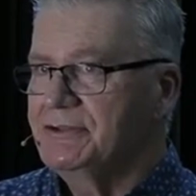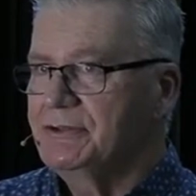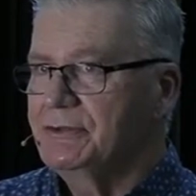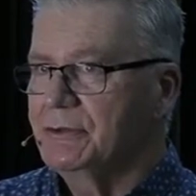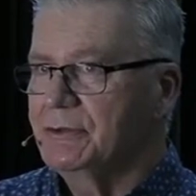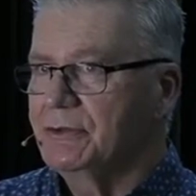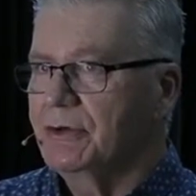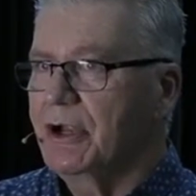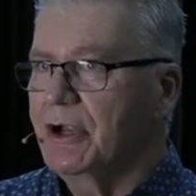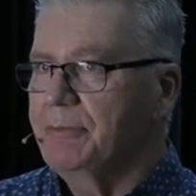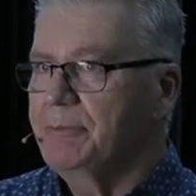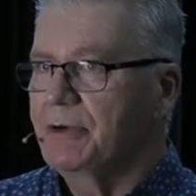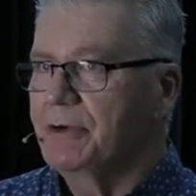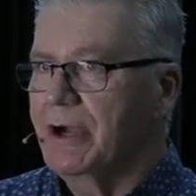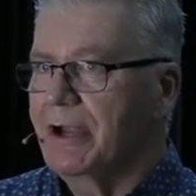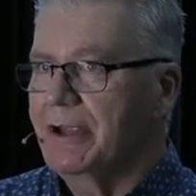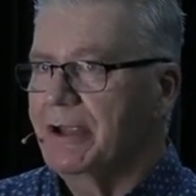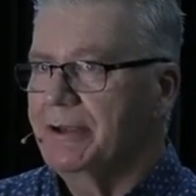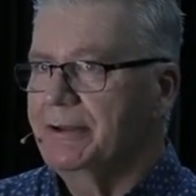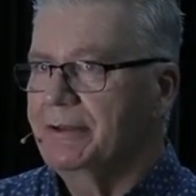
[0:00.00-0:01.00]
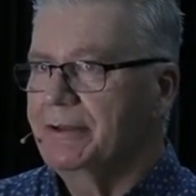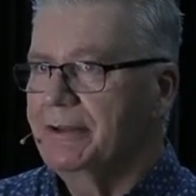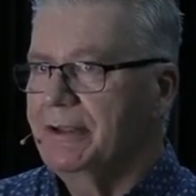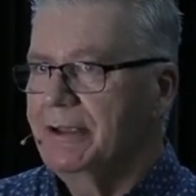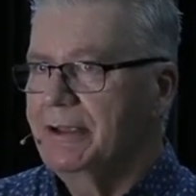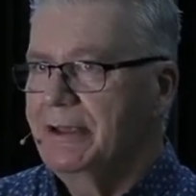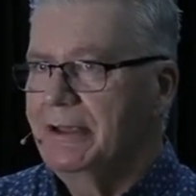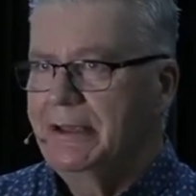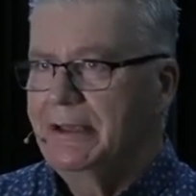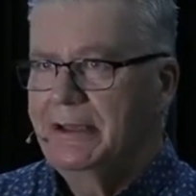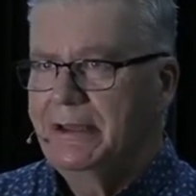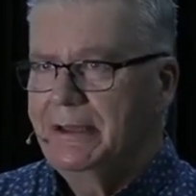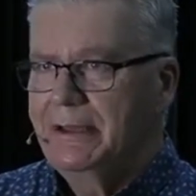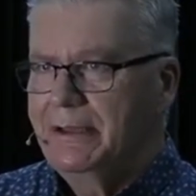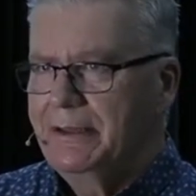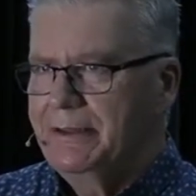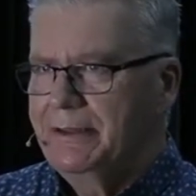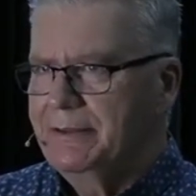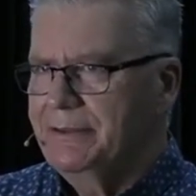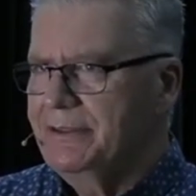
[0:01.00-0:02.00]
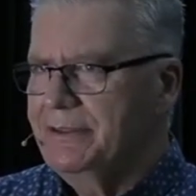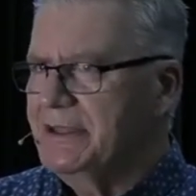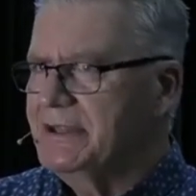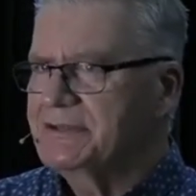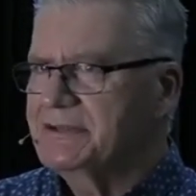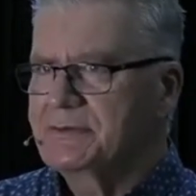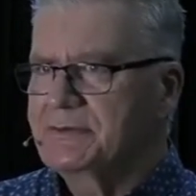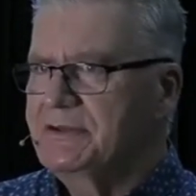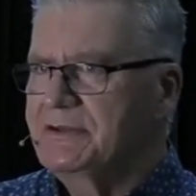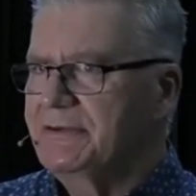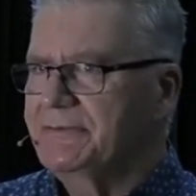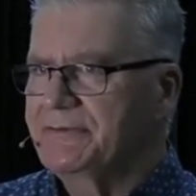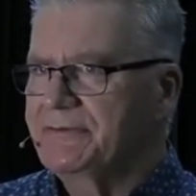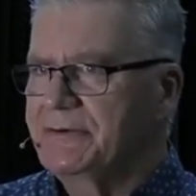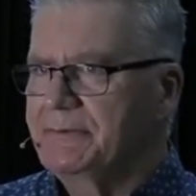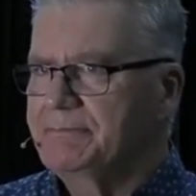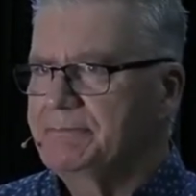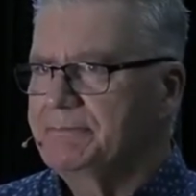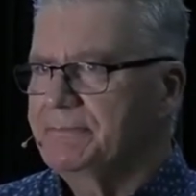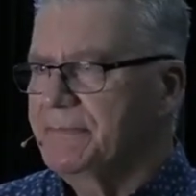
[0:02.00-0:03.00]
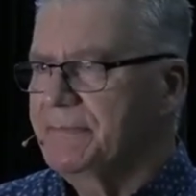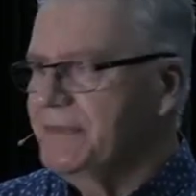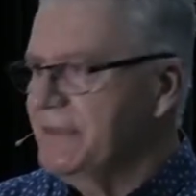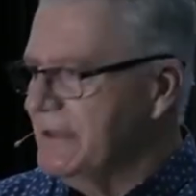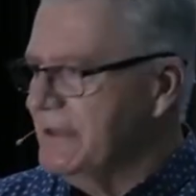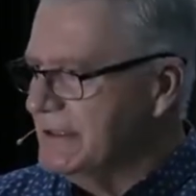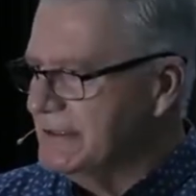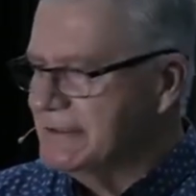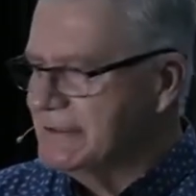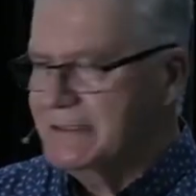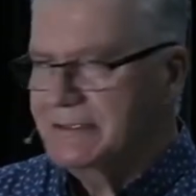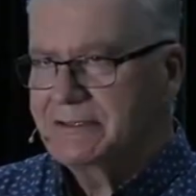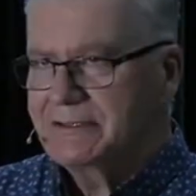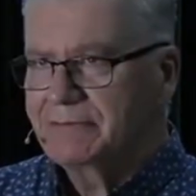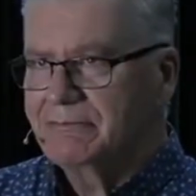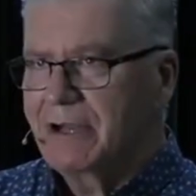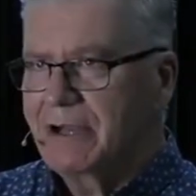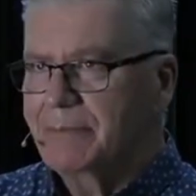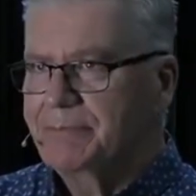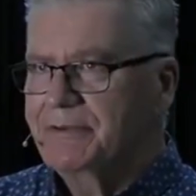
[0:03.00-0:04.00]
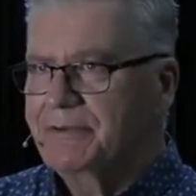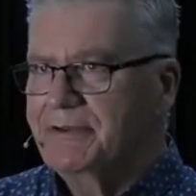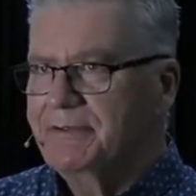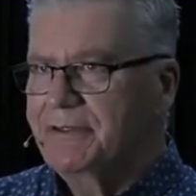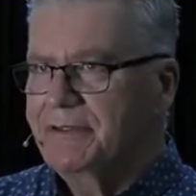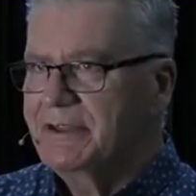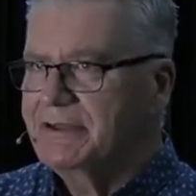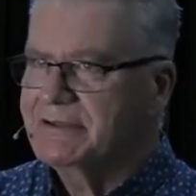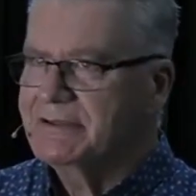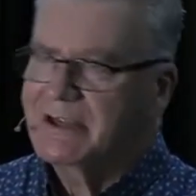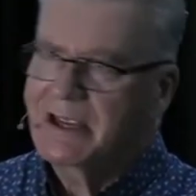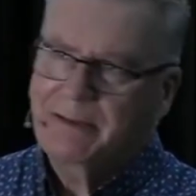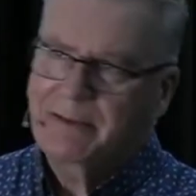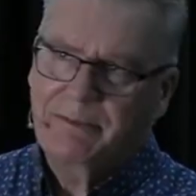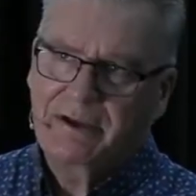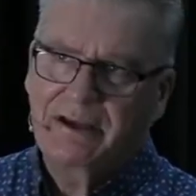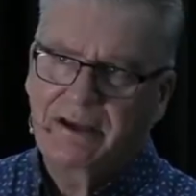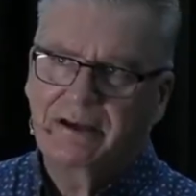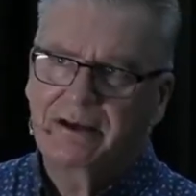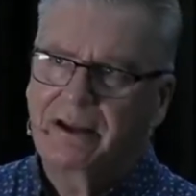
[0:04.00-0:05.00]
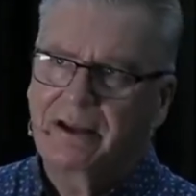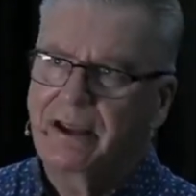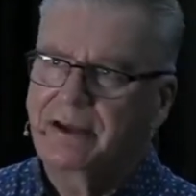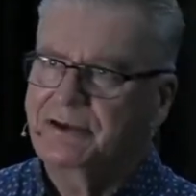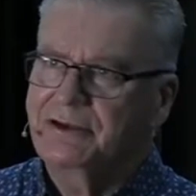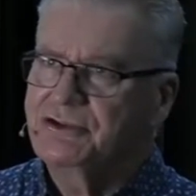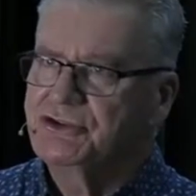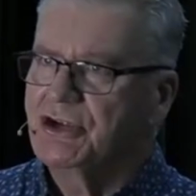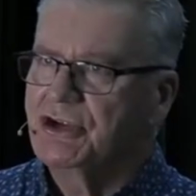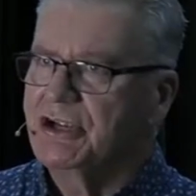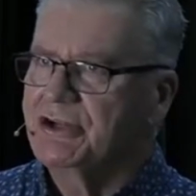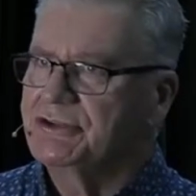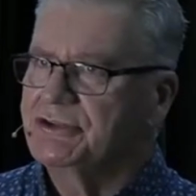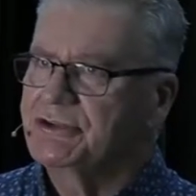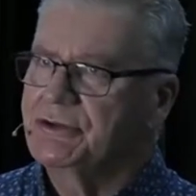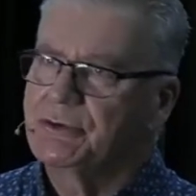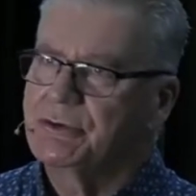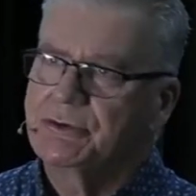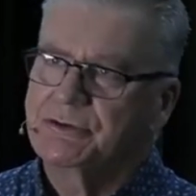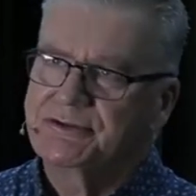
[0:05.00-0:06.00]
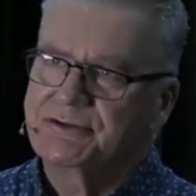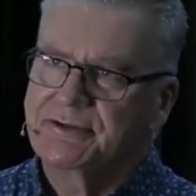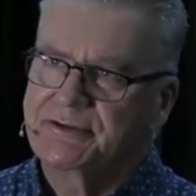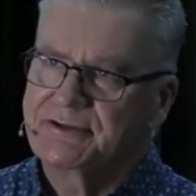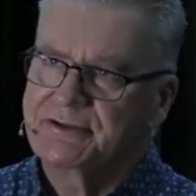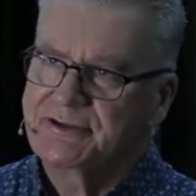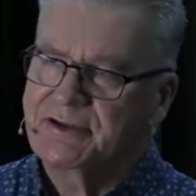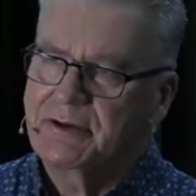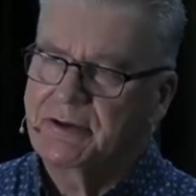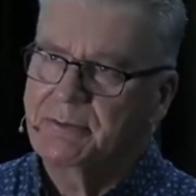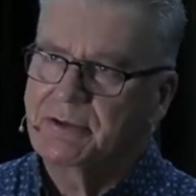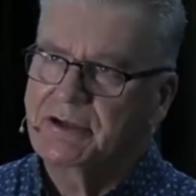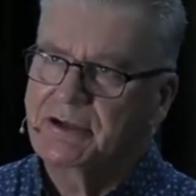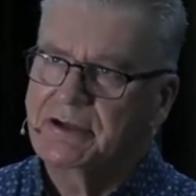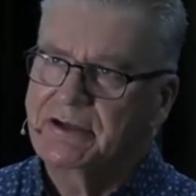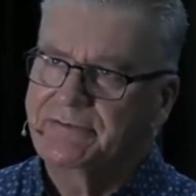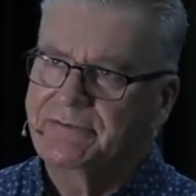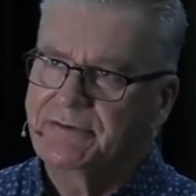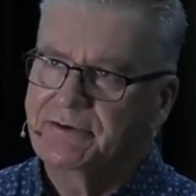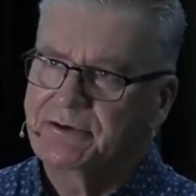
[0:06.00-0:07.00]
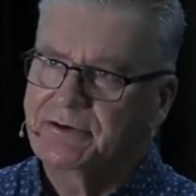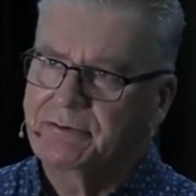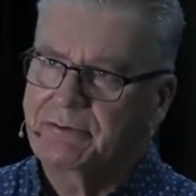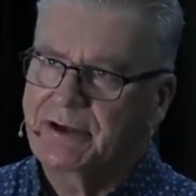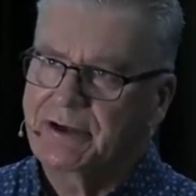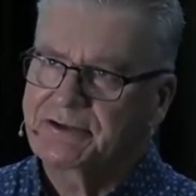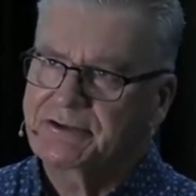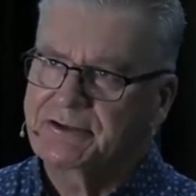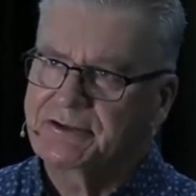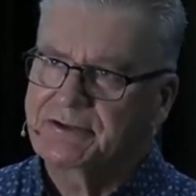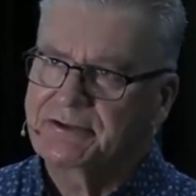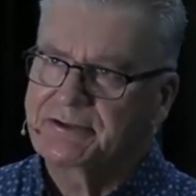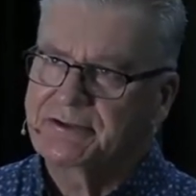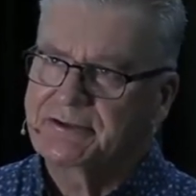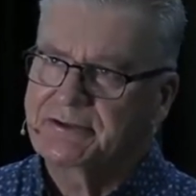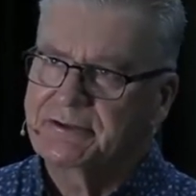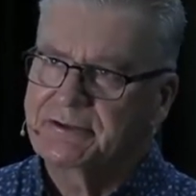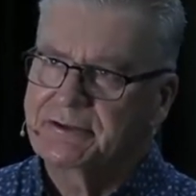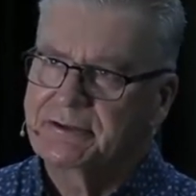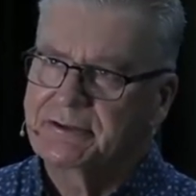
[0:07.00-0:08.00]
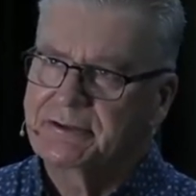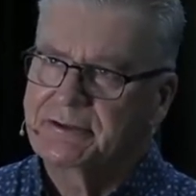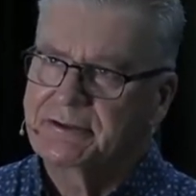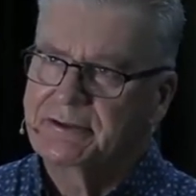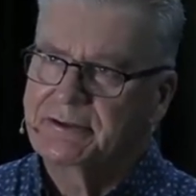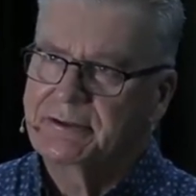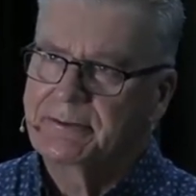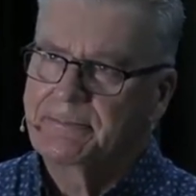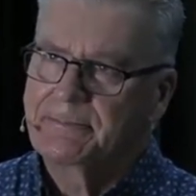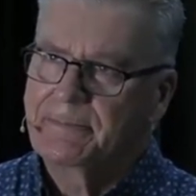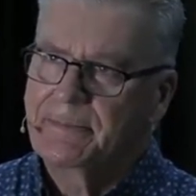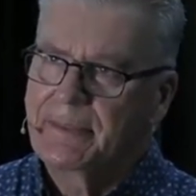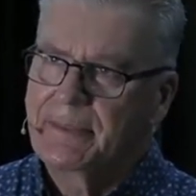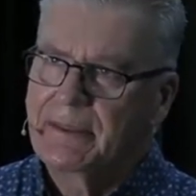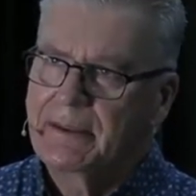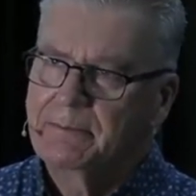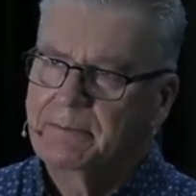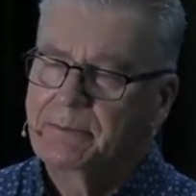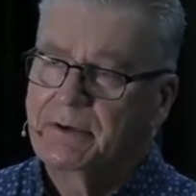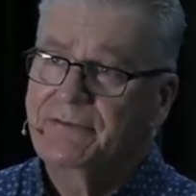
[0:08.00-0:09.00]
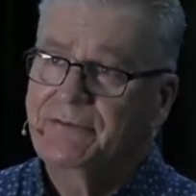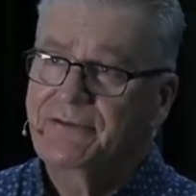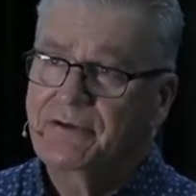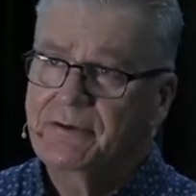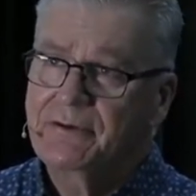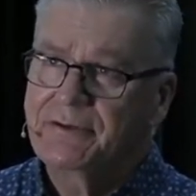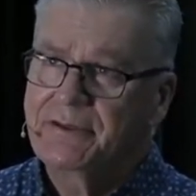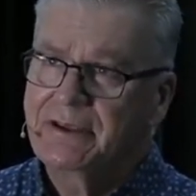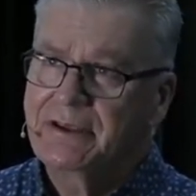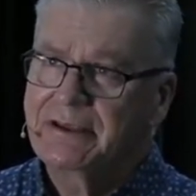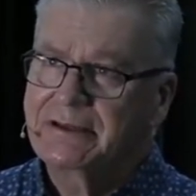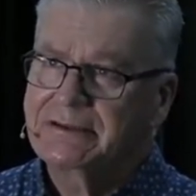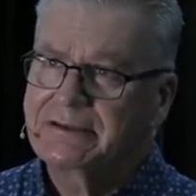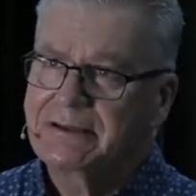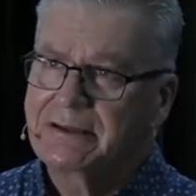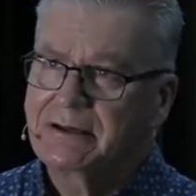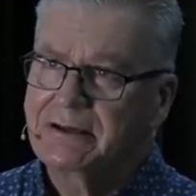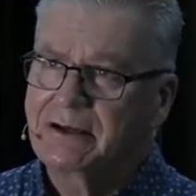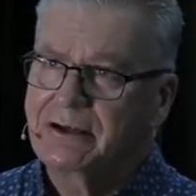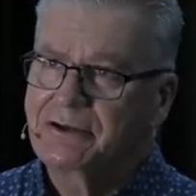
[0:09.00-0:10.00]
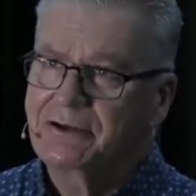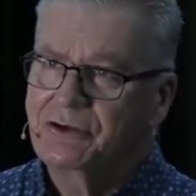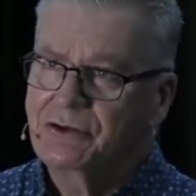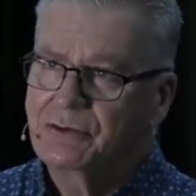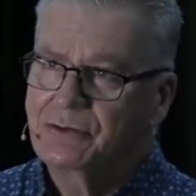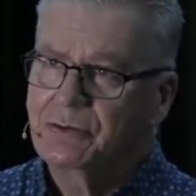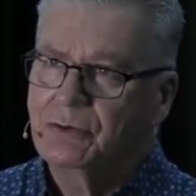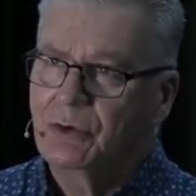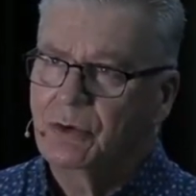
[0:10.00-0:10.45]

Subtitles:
or I'd prayed. Things were different, things interrupted, things came in, and I had to change course on so many different directions. But a few things that I knew